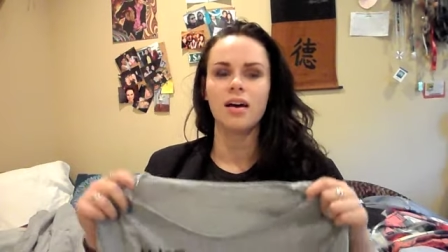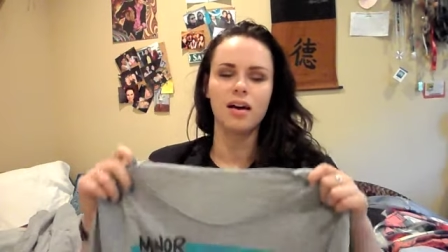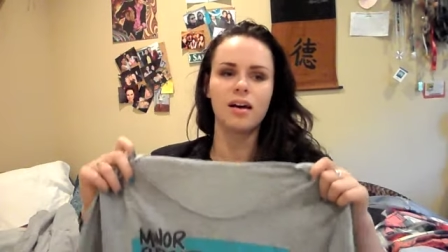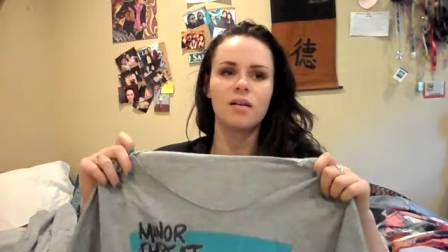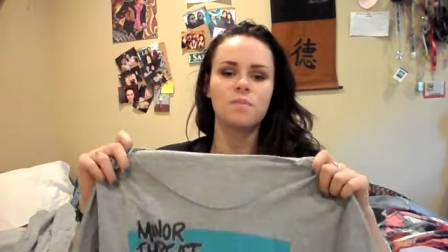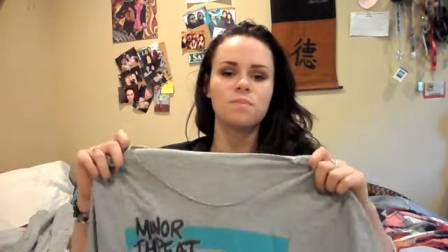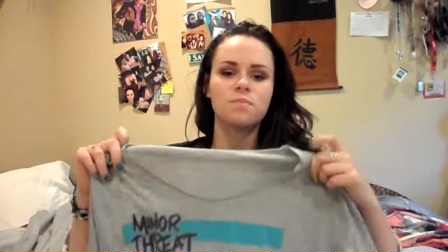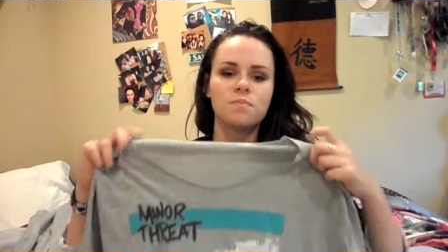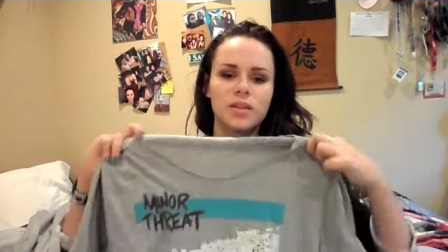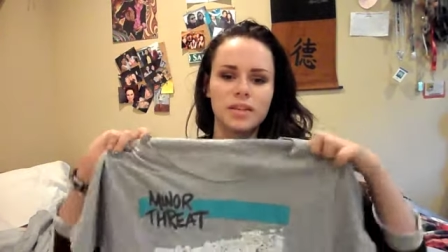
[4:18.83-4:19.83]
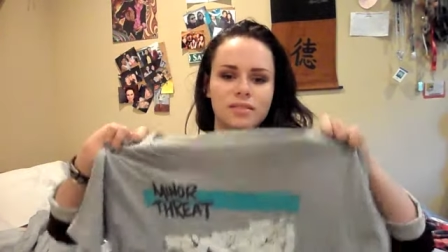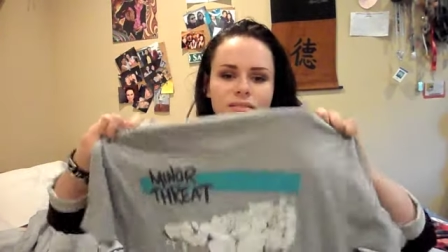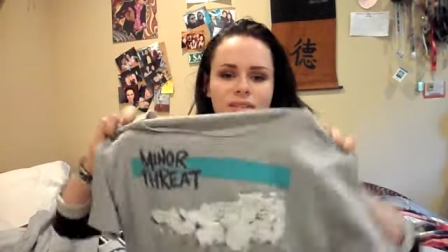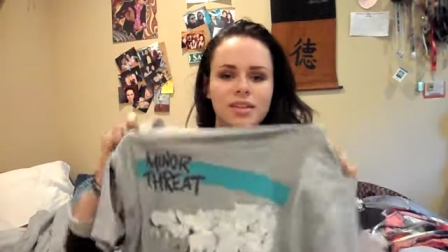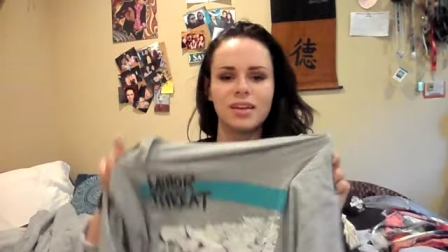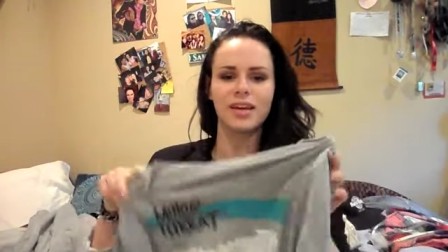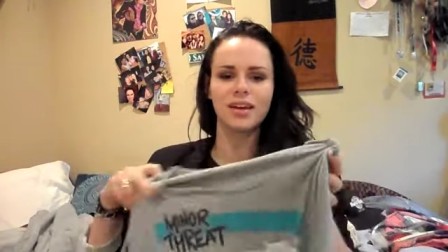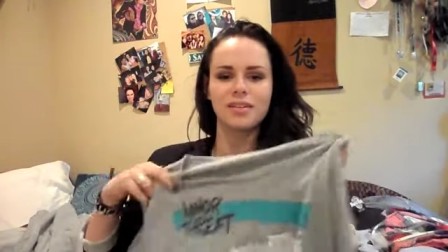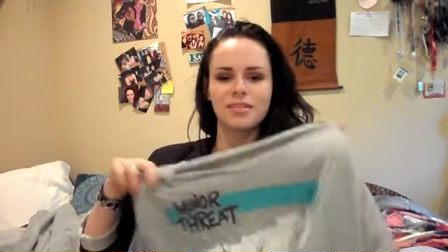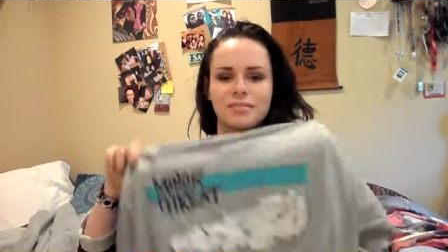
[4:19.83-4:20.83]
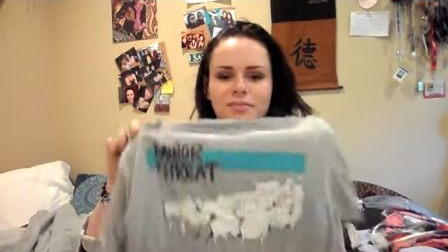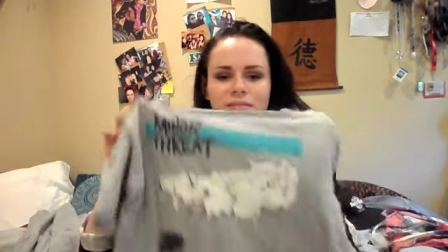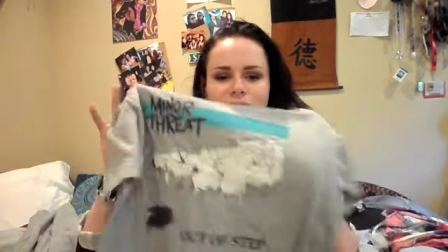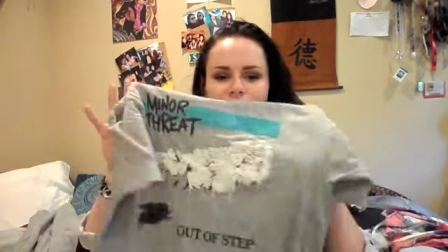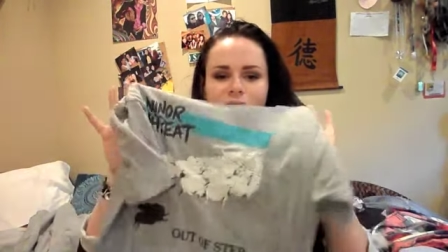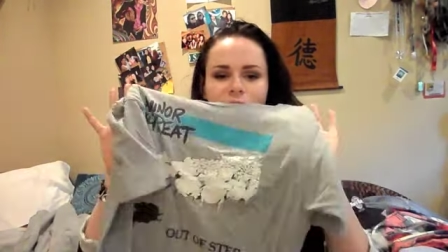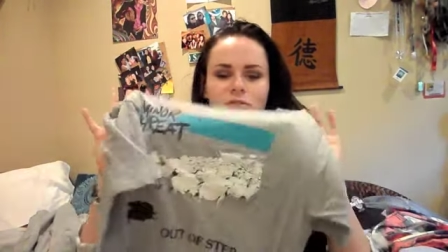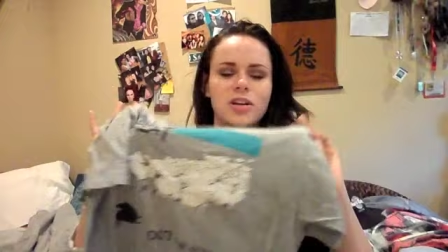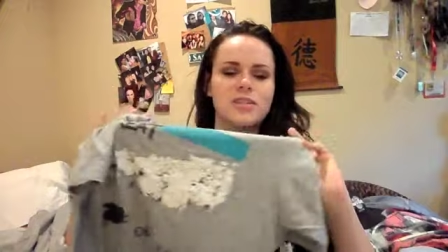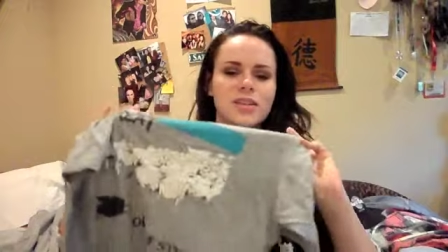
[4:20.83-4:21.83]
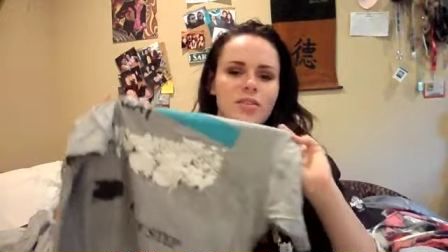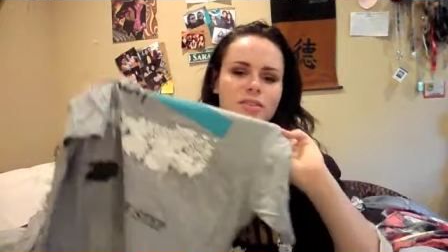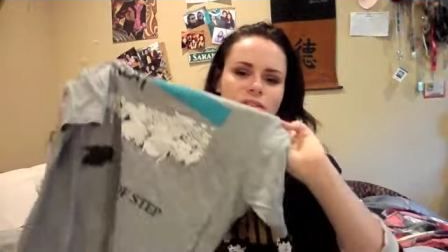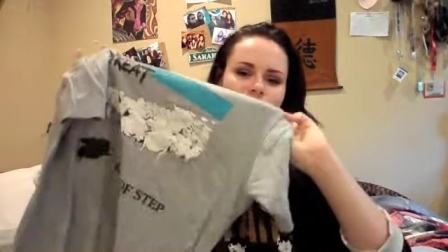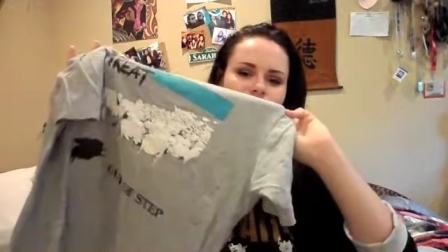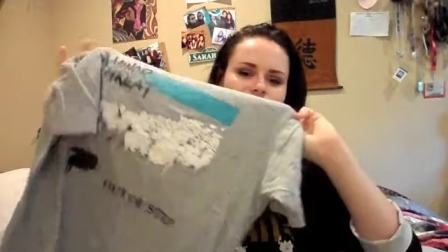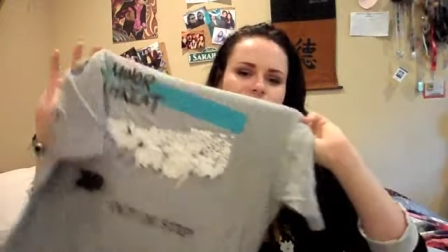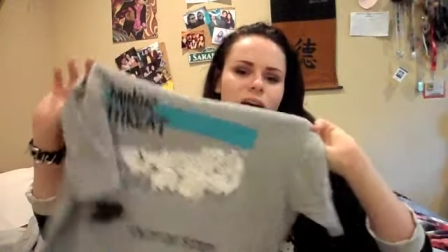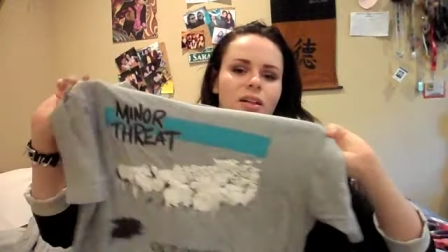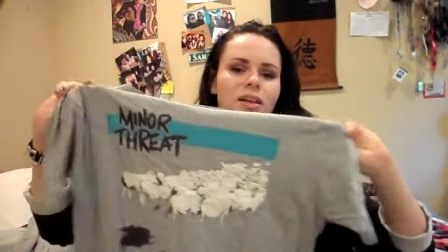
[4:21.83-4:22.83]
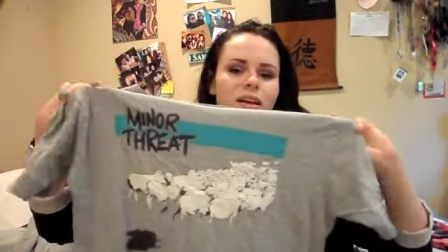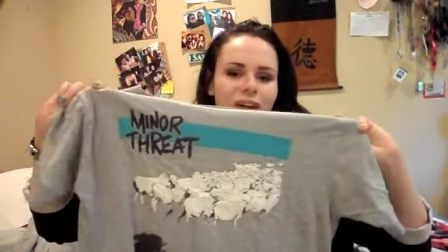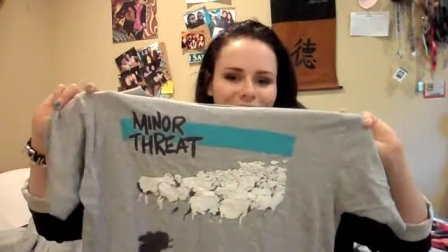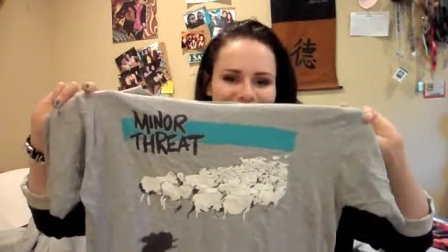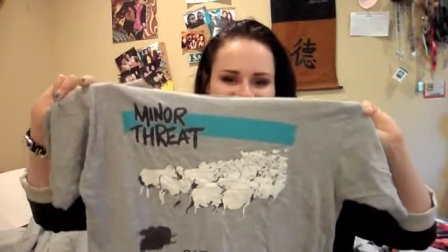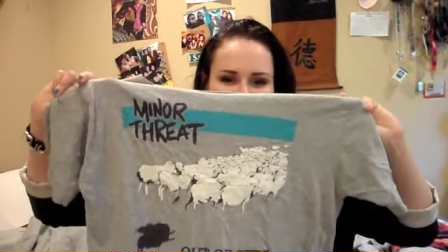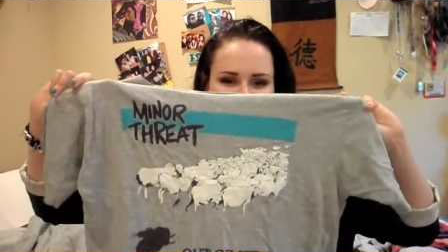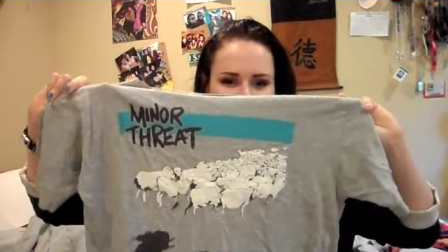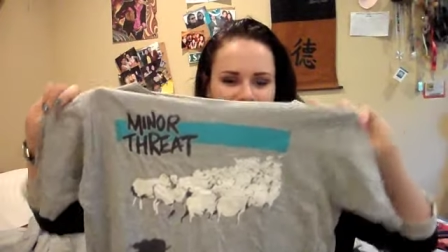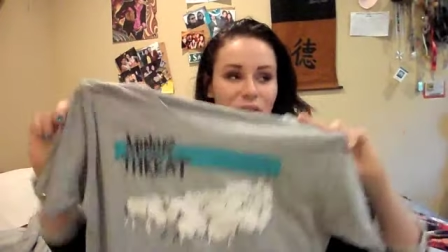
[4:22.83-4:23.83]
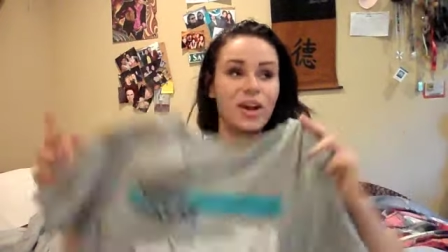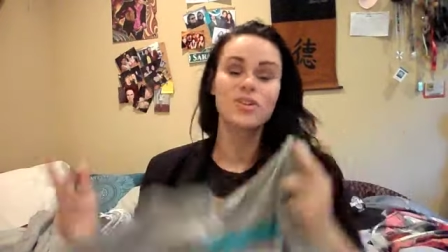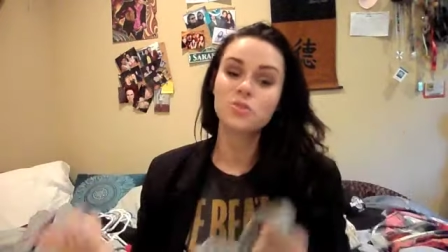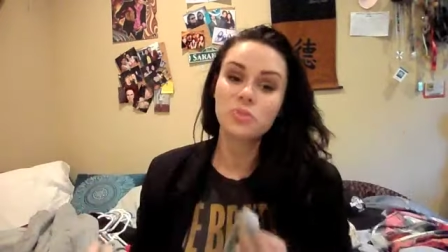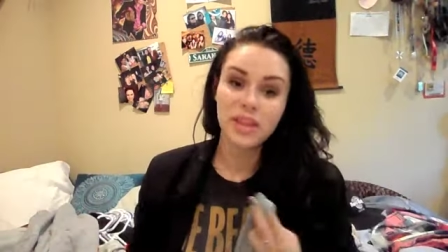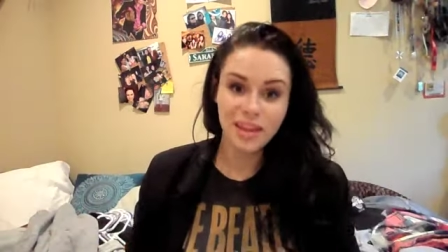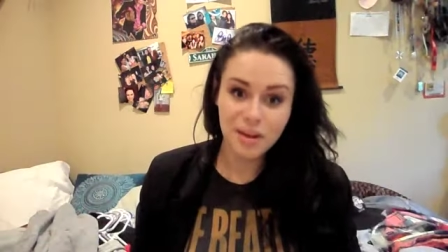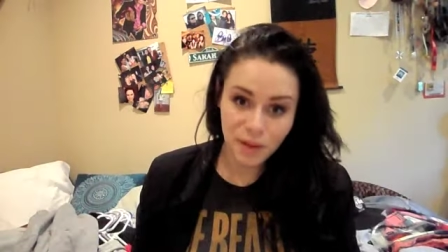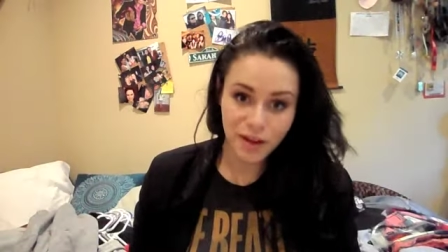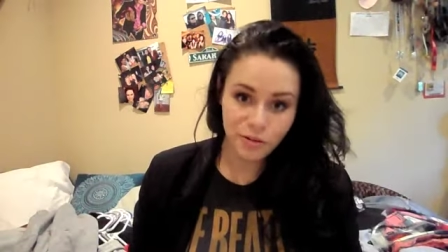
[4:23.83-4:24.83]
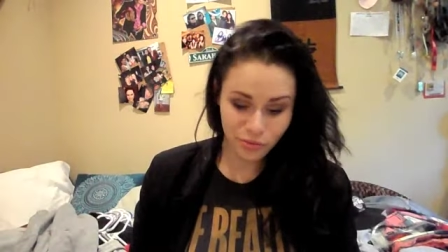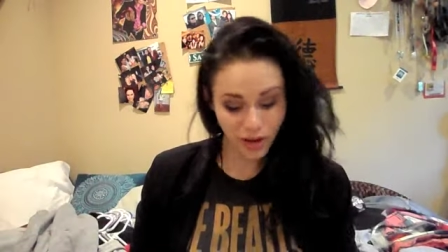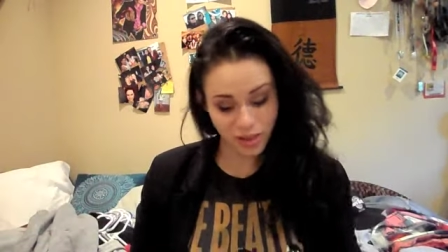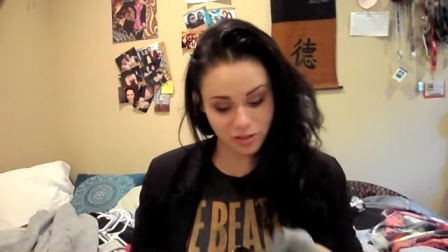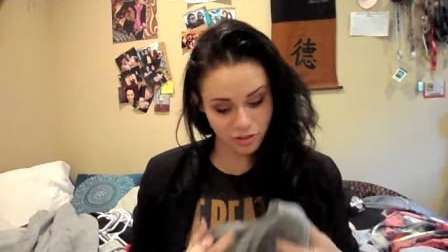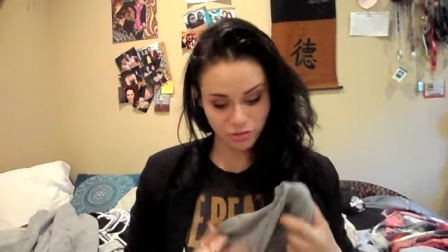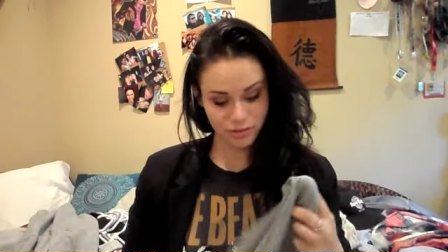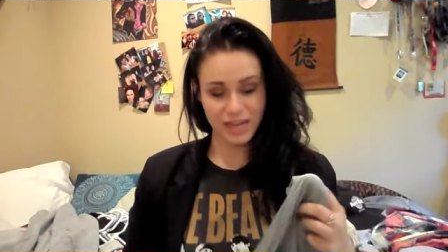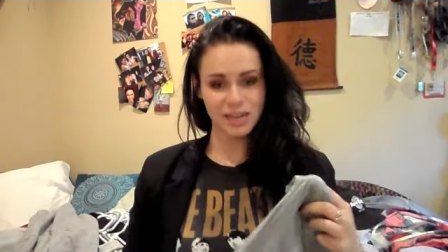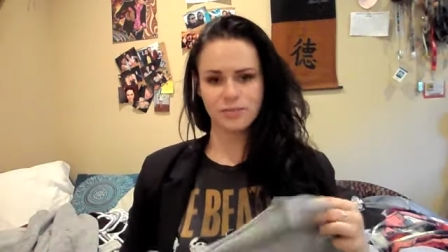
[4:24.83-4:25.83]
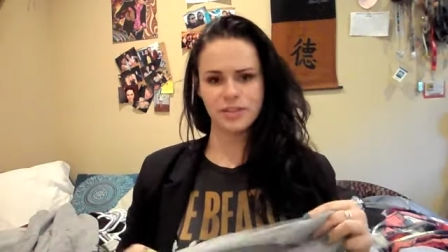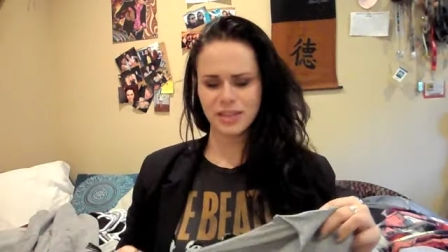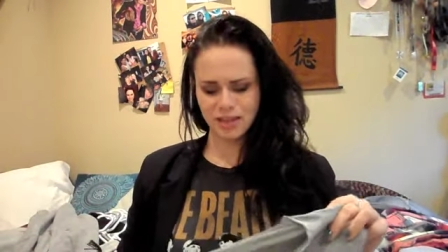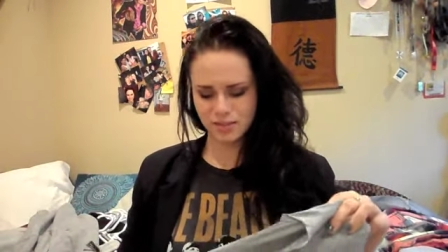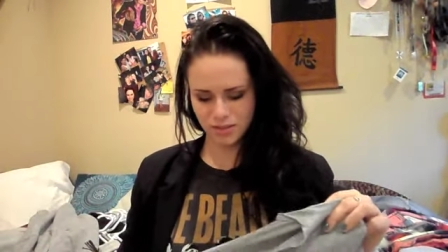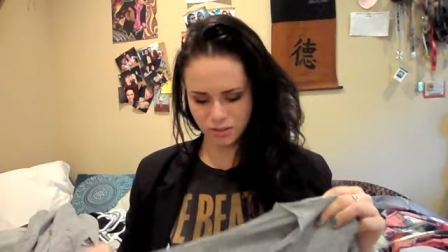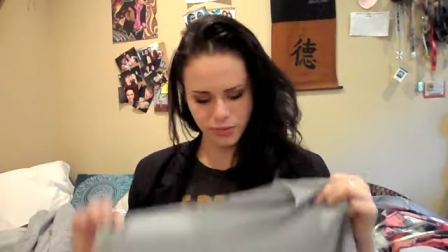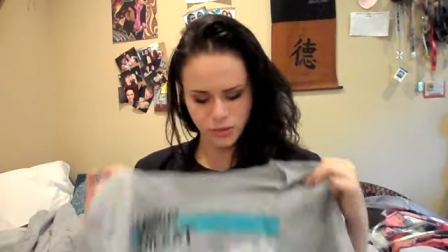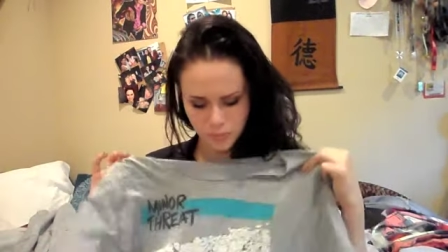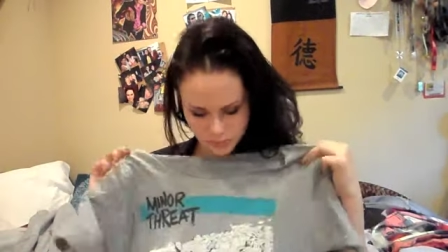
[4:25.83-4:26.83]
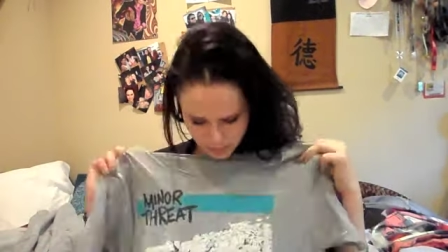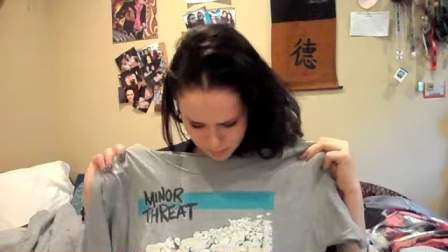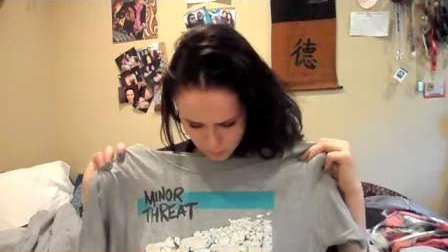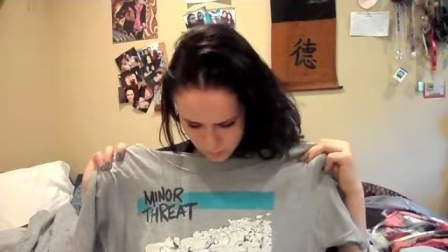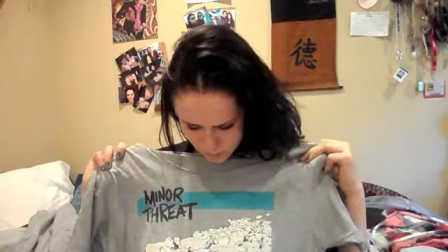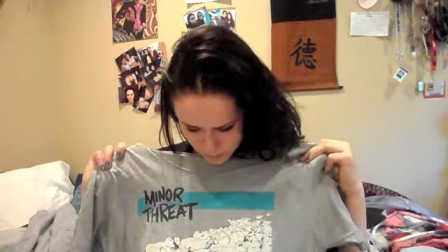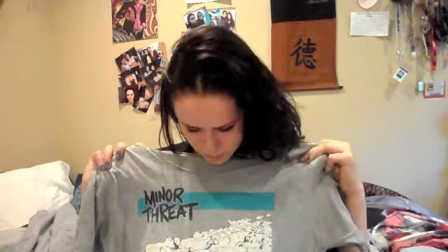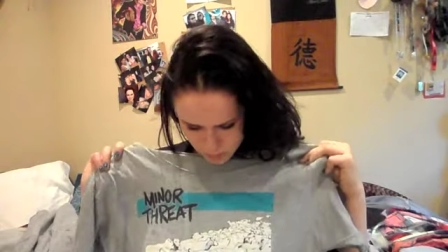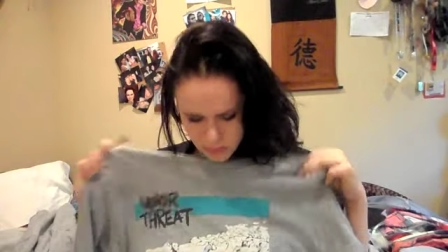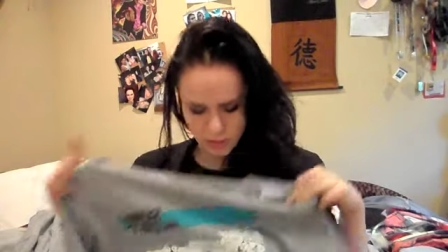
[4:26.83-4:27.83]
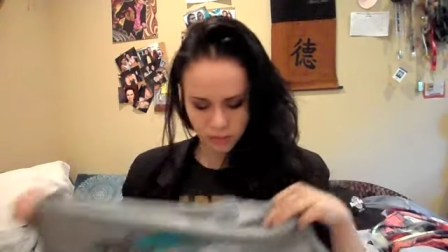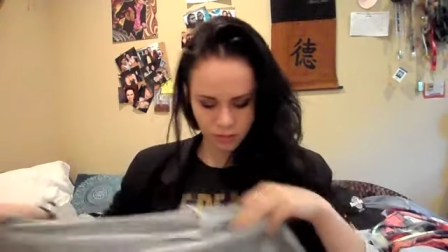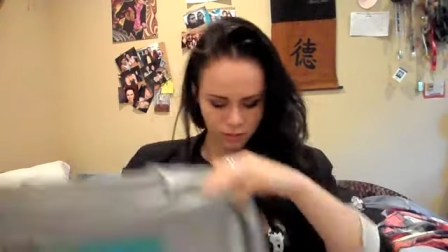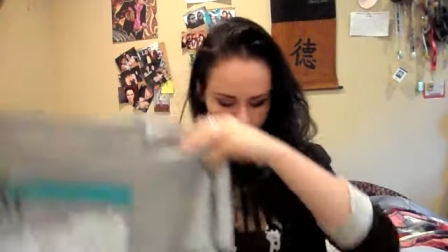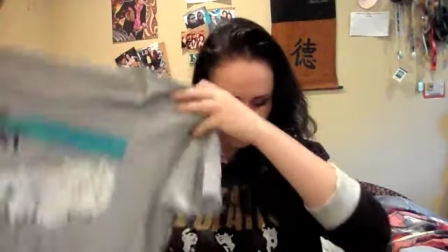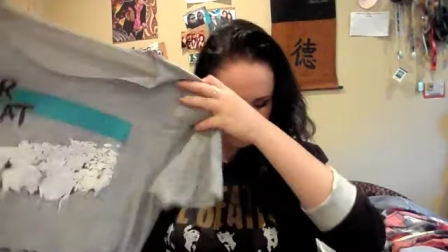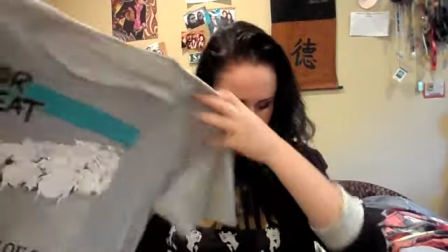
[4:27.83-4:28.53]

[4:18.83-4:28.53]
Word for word: But yeah, so if I ever tried to sell this, it wouldn't sell. But I also really like Minor Threat. They're great, fantastic group. Yeah.